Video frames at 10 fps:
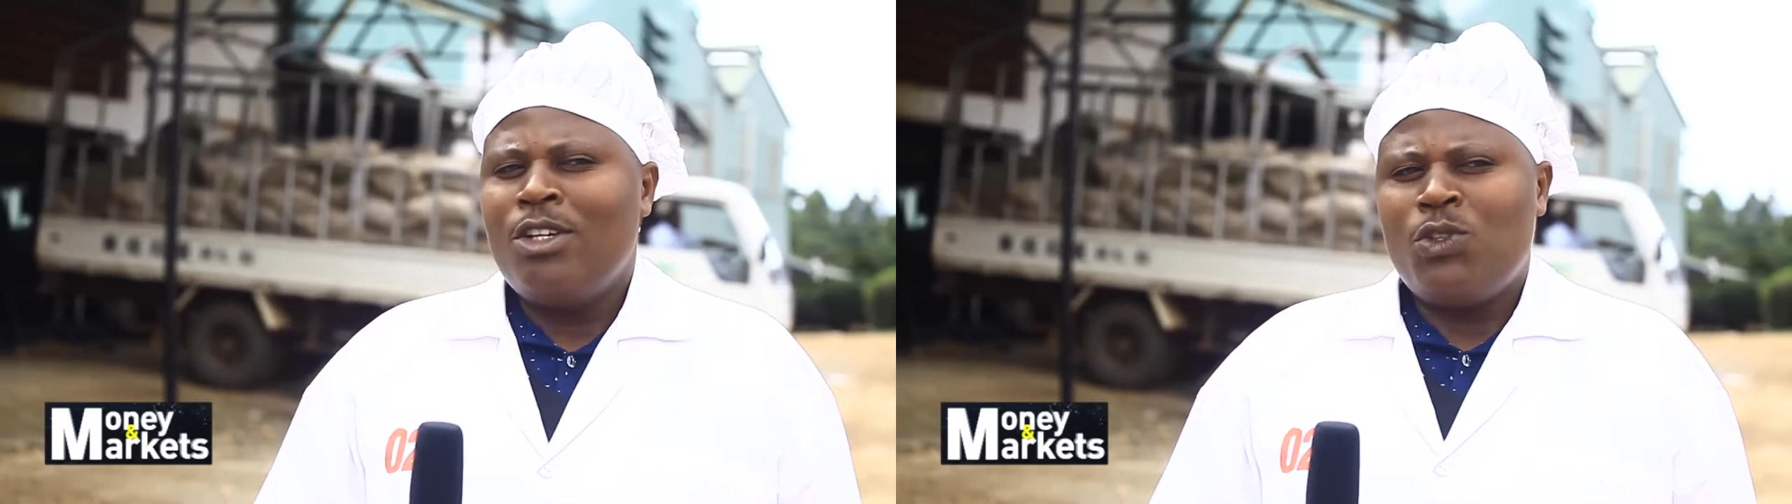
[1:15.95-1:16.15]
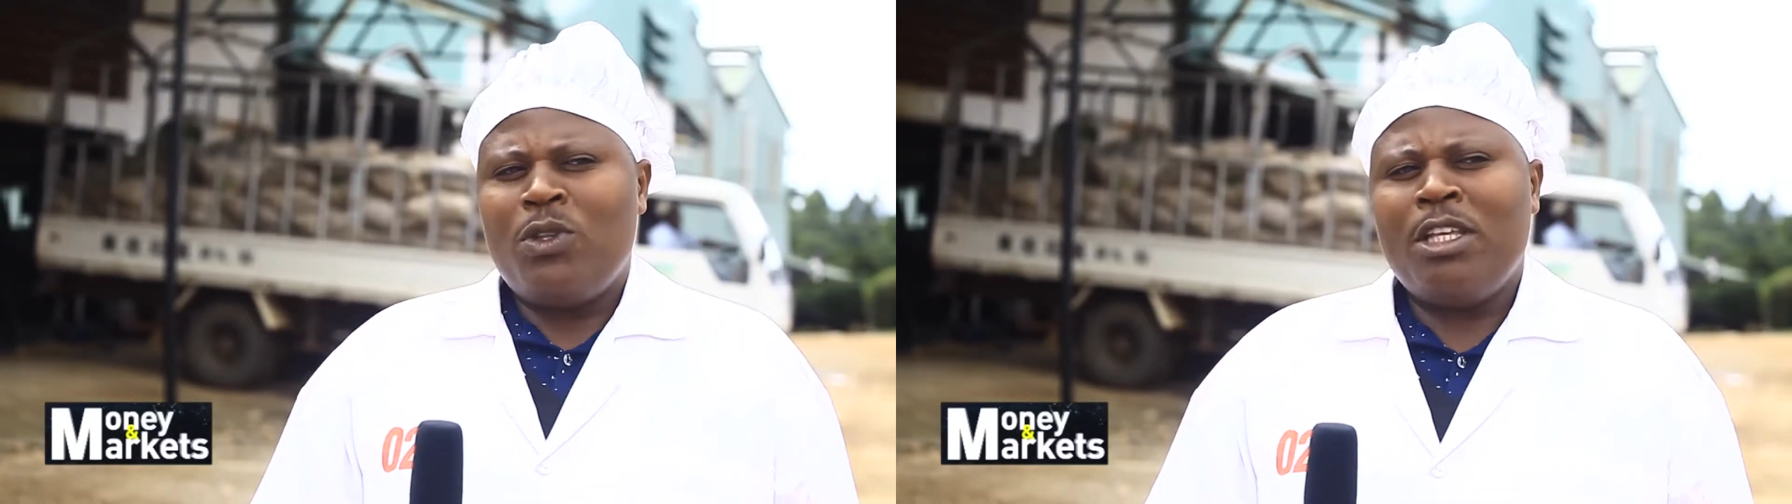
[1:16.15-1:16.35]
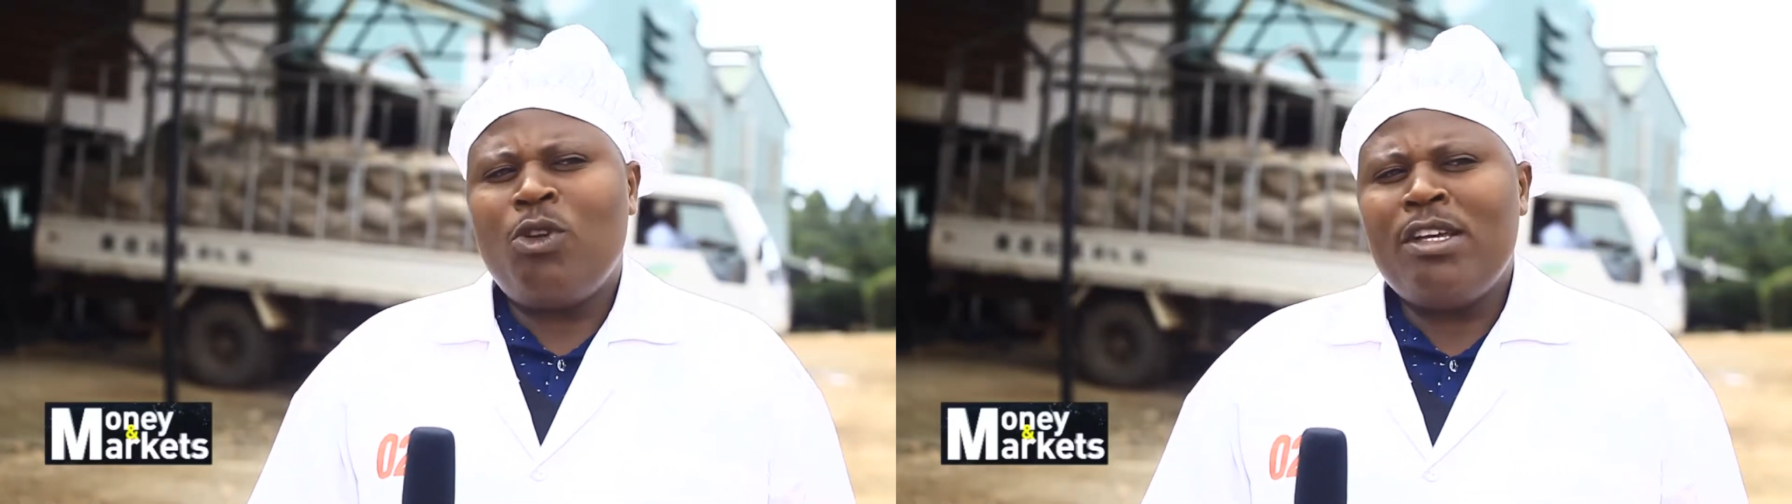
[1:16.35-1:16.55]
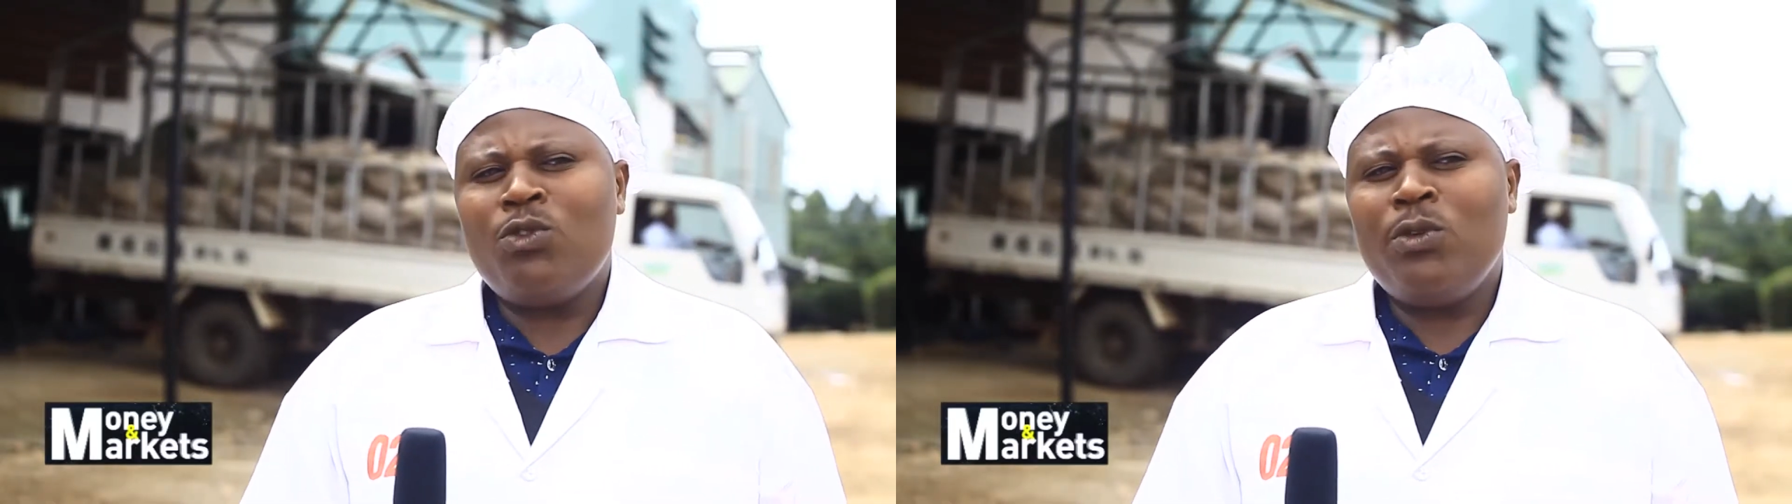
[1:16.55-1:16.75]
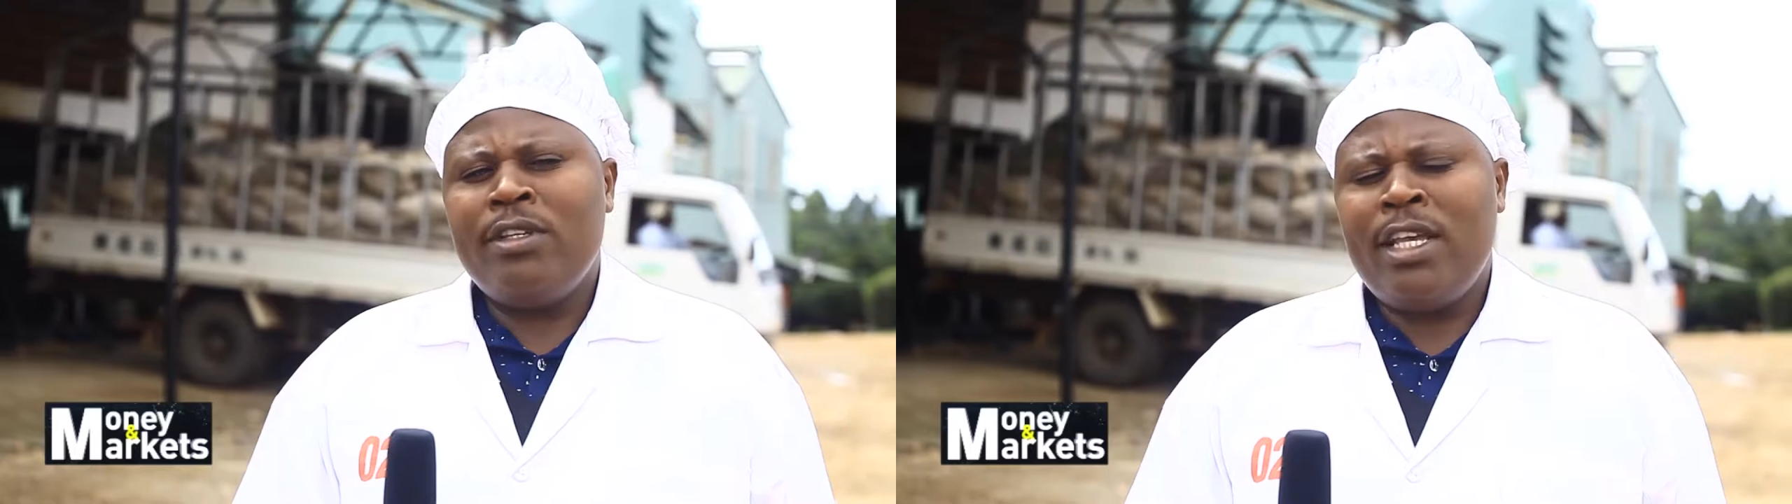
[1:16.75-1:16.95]
So the
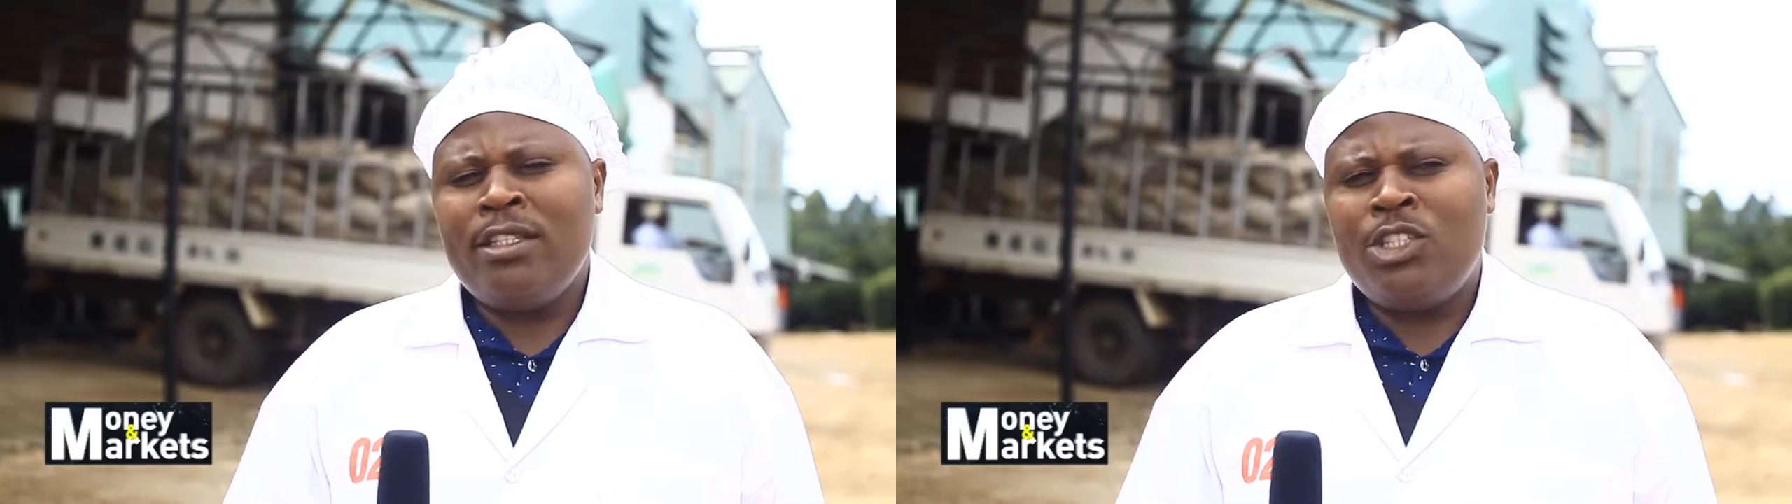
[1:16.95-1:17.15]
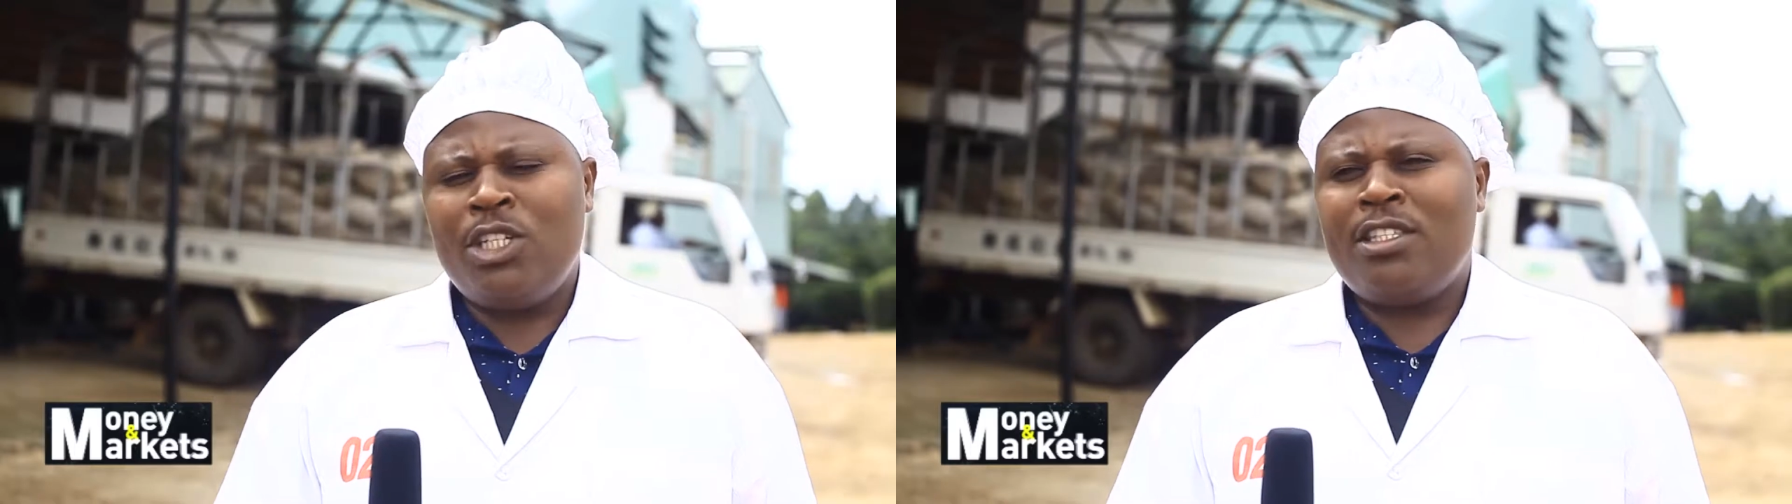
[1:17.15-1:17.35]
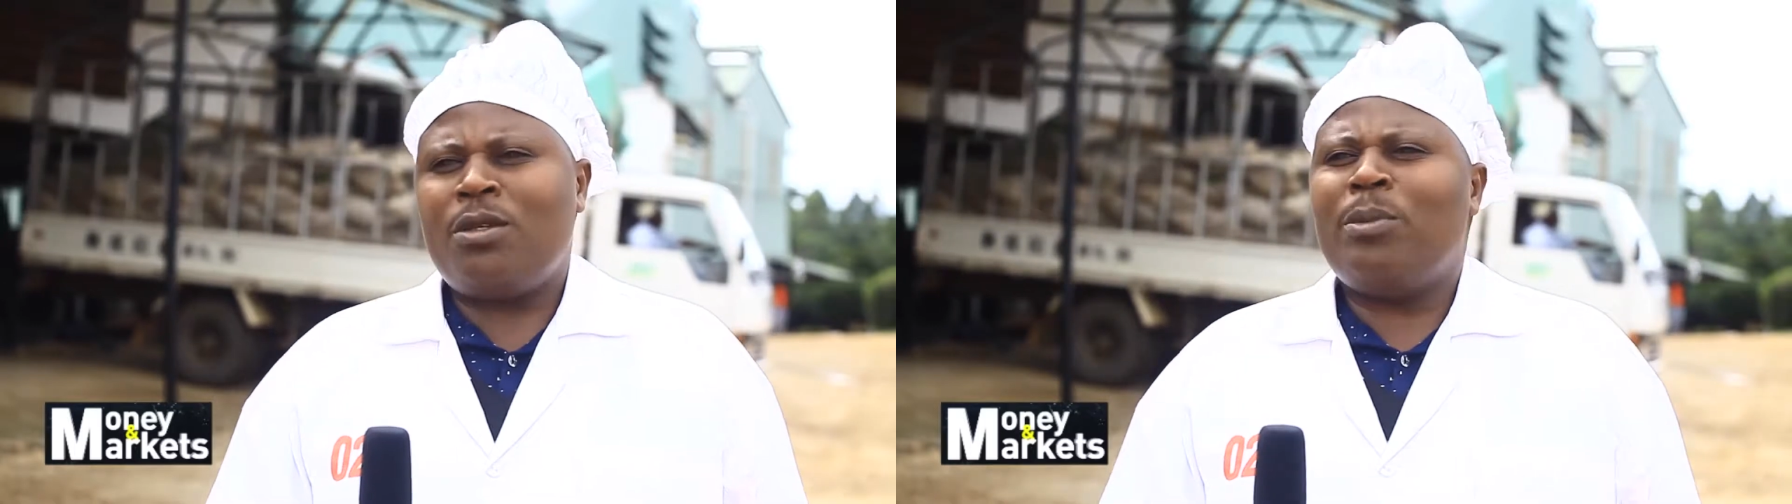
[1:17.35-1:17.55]
translucent sheets